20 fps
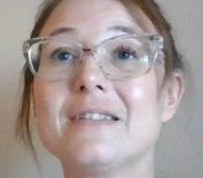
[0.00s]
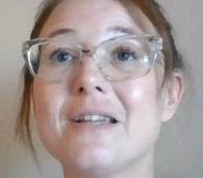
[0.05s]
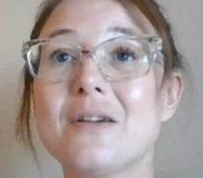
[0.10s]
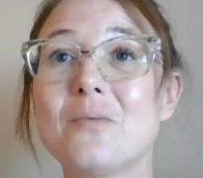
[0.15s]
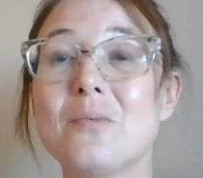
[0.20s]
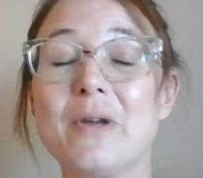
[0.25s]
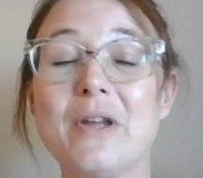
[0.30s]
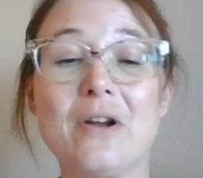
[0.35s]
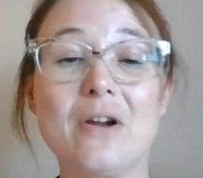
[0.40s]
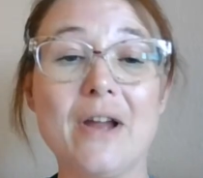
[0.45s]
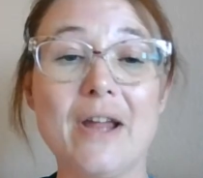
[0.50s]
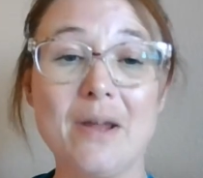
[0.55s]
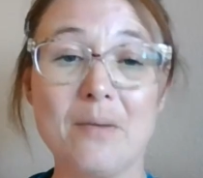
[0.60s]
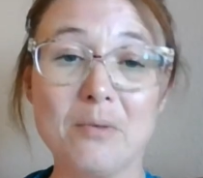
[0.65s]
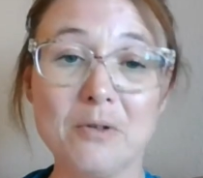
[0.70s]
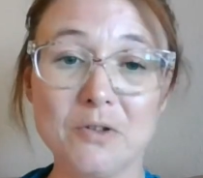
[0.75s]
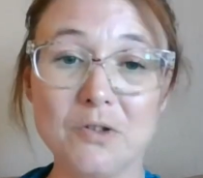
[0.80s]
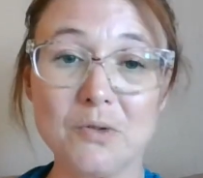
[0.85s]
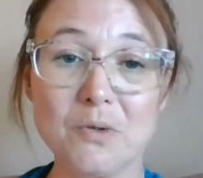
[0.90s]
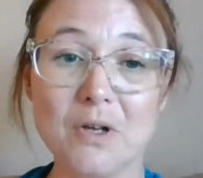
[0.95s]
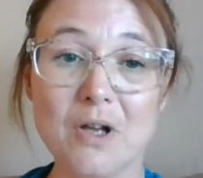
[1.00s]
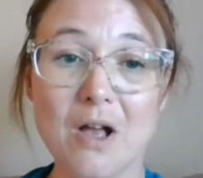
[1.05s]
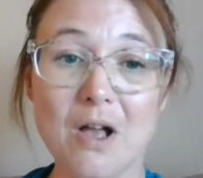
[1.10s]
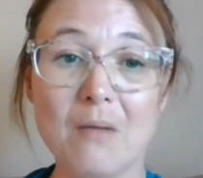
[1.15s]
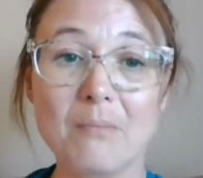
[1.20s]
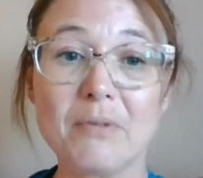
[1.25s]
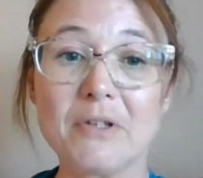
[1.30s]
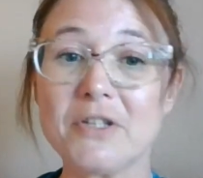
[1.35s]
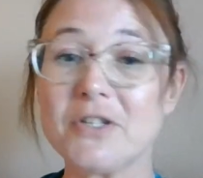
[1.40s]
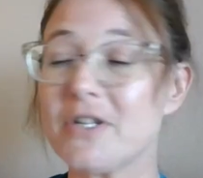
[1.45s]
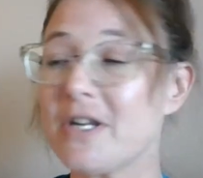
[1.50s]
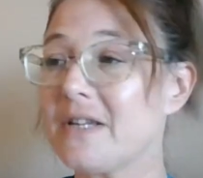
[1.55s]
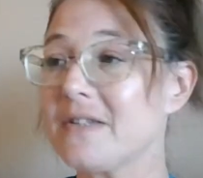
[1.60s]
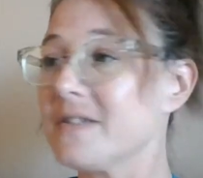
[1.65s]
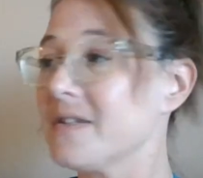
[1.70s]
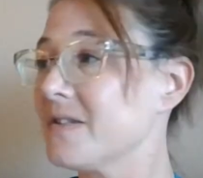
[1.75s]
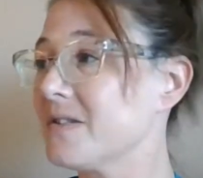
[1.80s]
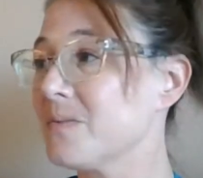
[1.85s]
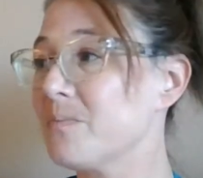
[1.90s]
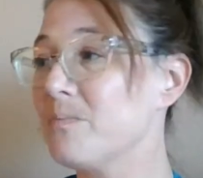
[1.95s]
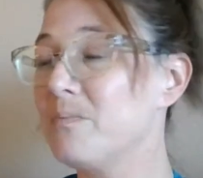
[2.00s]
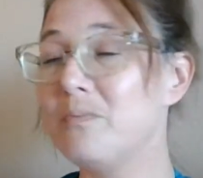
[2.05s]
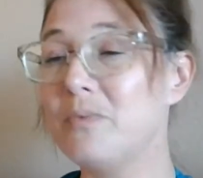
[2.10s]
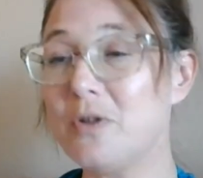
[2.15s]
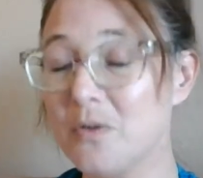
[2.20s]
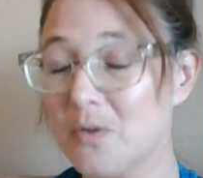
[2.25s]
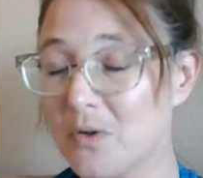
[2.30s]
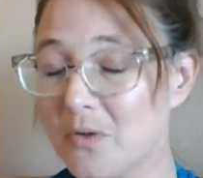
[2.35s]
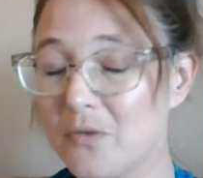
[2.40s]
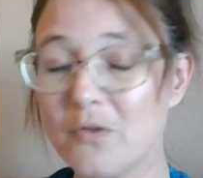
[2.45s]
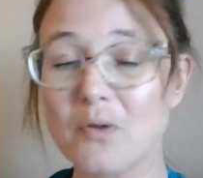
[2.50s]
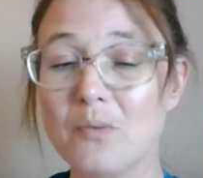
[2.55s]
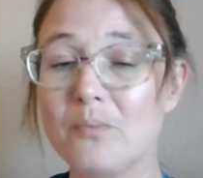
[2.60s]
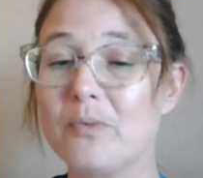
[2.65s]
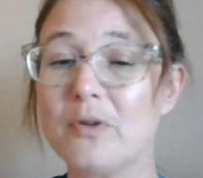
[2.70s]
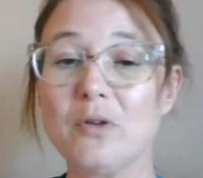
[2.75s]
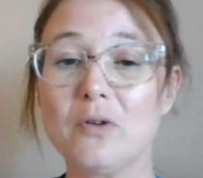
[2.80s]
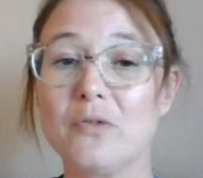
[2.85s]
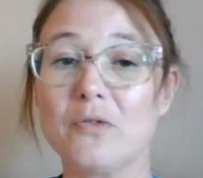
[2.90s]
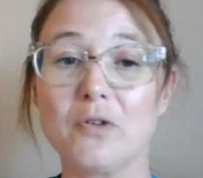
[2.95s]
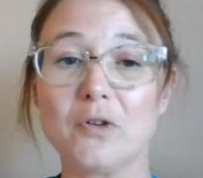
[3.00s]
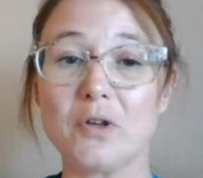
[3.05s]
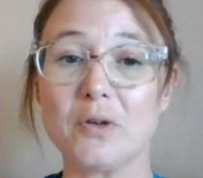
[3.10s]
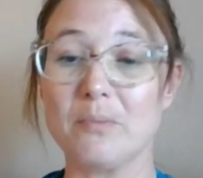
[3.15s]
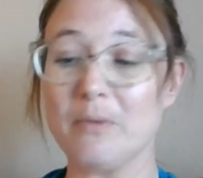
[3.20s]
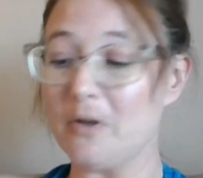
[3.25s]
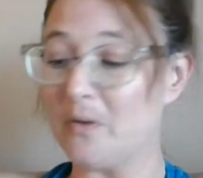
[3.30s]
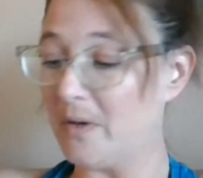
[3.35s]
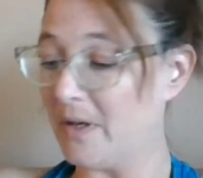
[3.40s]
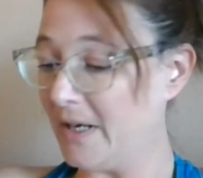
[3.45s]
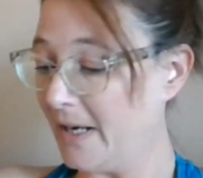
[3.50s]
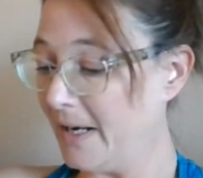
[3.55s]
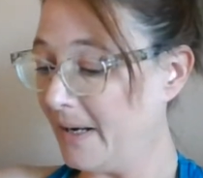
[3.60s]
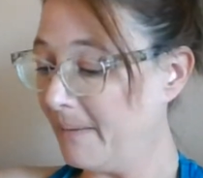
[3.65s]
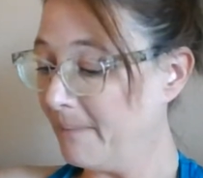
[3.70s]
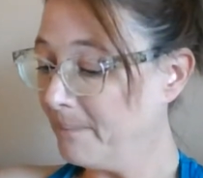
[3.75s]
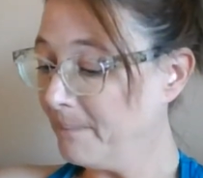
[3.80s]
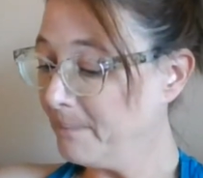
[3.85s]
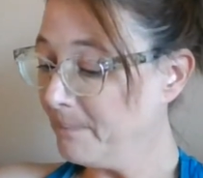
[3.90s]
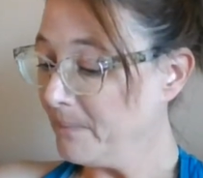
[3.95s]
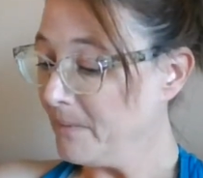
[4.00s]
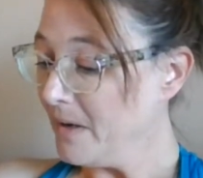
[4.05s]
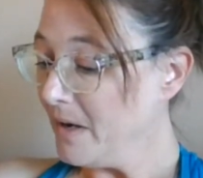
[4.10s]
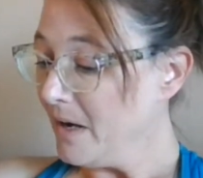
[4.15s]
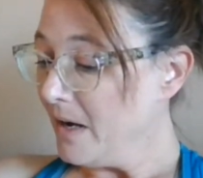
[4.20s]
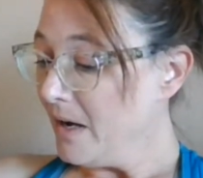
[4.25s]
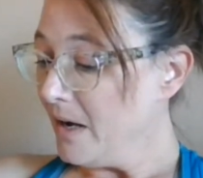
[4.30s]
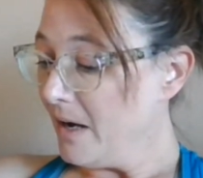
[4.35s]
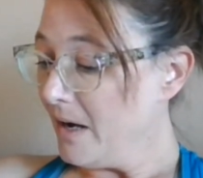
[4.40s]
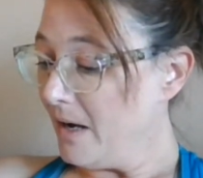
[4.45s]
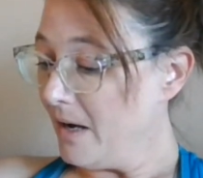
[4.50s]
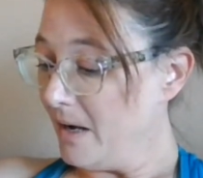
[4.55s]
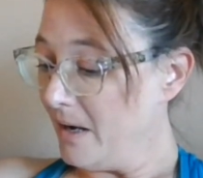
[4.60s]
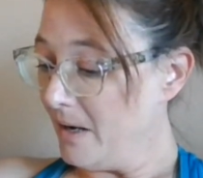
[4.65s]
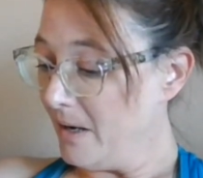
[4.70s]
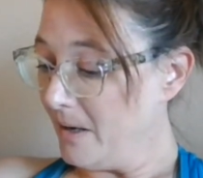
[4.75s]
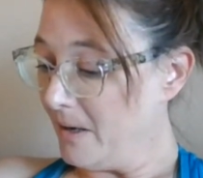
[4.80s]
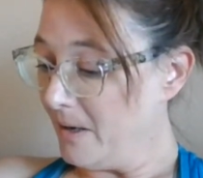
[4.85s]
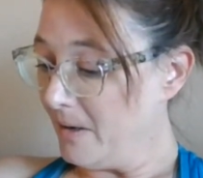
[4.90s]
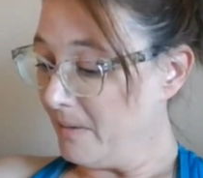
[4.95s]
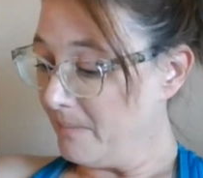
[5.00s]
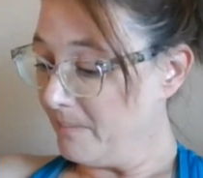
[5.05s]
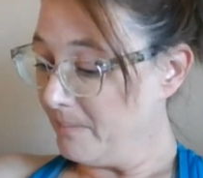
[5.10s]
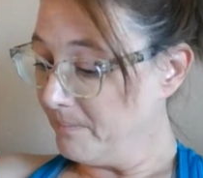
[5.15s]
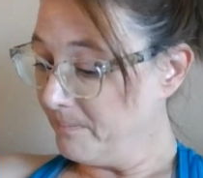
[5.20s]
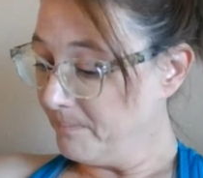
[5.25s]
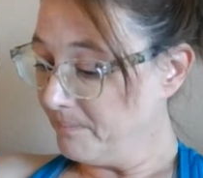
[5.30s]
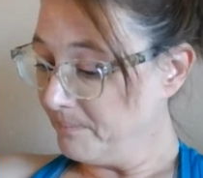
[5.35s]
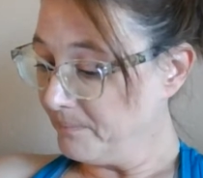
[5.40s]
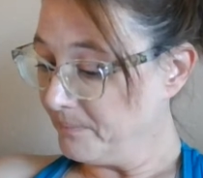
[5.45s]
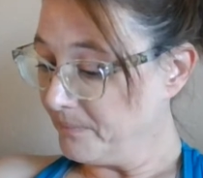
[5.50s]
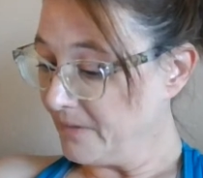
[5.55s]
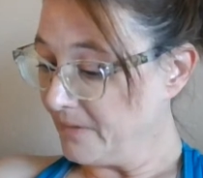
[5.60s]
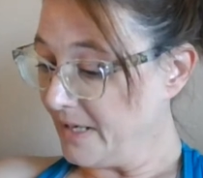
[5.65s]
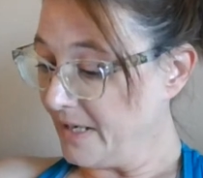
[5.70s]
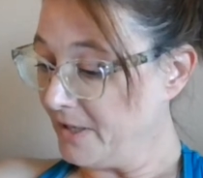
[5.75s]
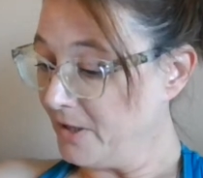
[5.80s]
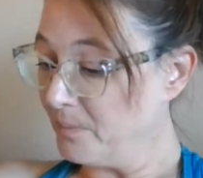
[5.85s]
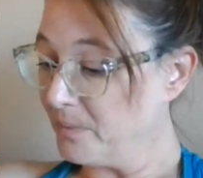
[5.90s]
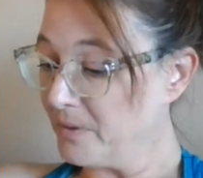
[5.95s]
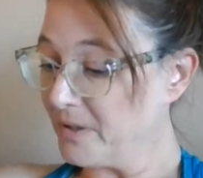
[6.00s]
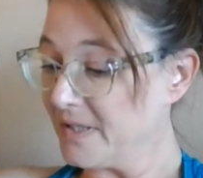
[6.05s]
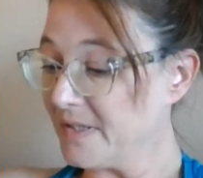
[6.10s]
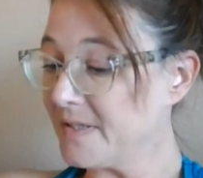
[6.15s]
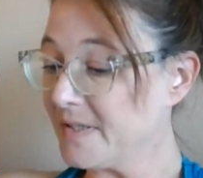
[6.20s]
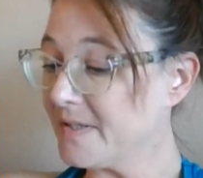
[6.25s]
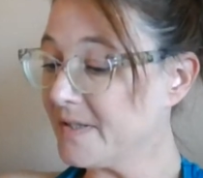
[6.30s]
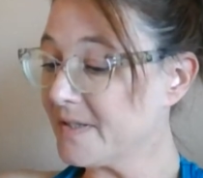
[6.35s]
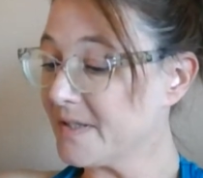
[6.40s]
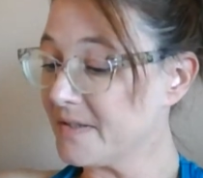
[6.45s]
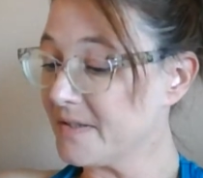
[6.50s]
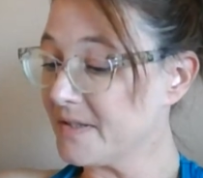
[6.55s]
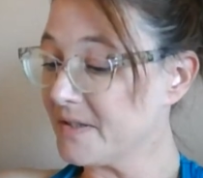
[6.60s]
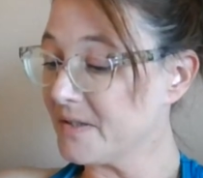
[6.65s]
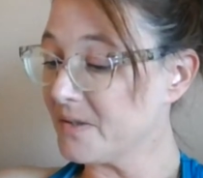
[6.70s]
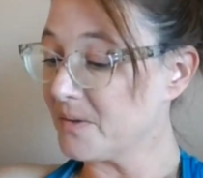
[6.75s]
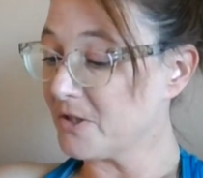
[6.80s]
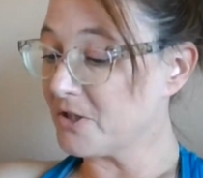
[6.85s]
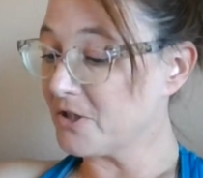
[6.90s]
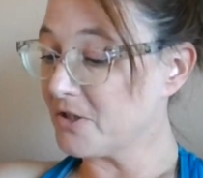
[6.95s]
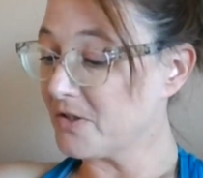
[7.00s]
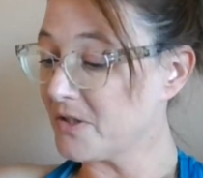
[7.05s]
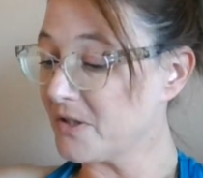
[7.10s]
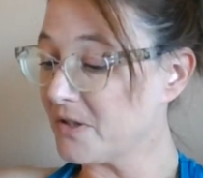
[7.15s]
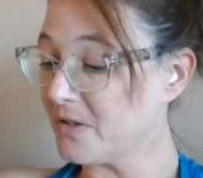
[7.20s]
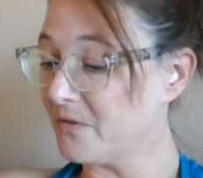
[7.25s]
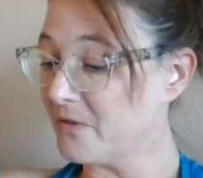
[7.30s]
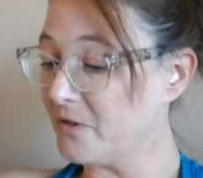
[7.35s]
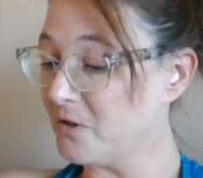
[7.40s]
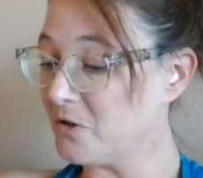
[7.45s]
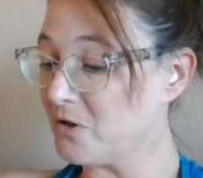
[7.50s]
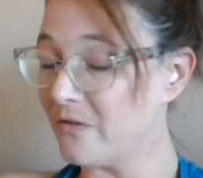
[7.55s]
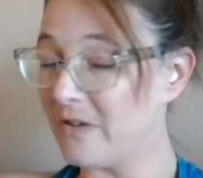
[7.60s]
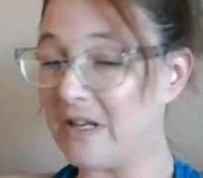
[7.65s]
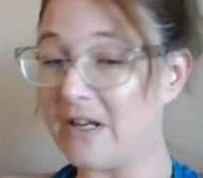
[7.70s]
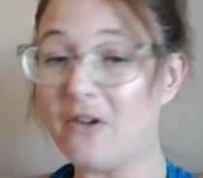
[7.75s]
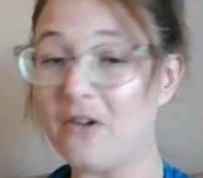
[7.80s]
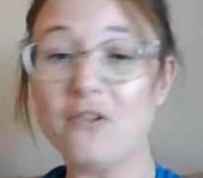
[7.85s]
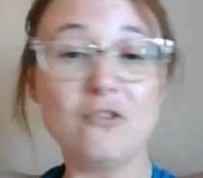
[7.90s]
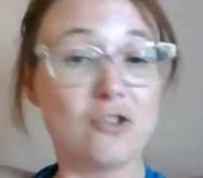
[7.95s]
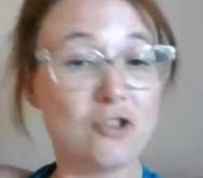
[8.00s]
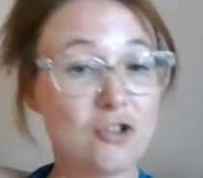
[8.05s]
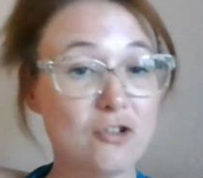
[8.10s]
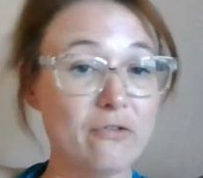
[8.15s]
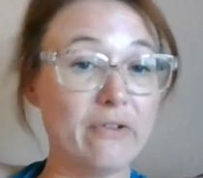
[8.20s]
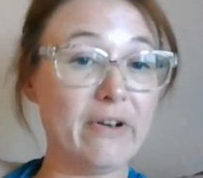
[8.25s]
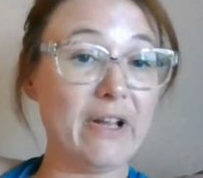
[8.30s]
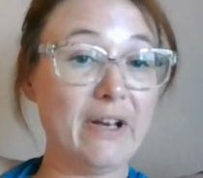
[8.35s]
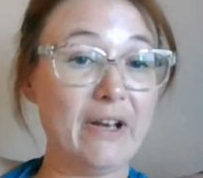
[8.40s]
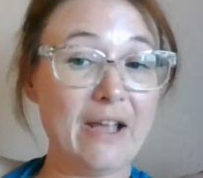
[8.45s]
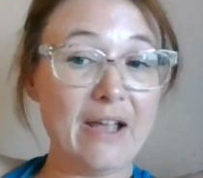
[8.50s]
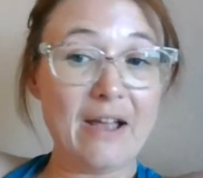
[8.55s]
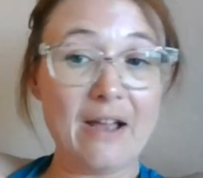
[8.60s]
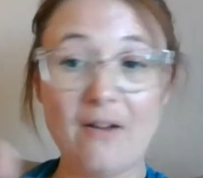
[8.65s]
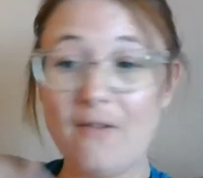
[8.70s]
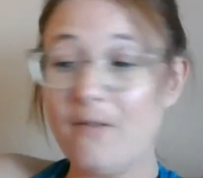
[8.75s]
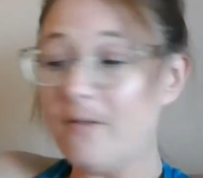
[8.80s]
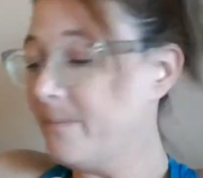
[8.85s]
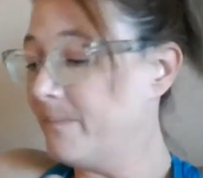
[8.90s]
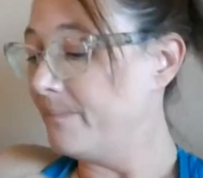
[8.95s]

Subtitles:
that we are able to accomplish as this beautiful, beautiful community. Um, can you please discuss these questions in the future video? Doing it now.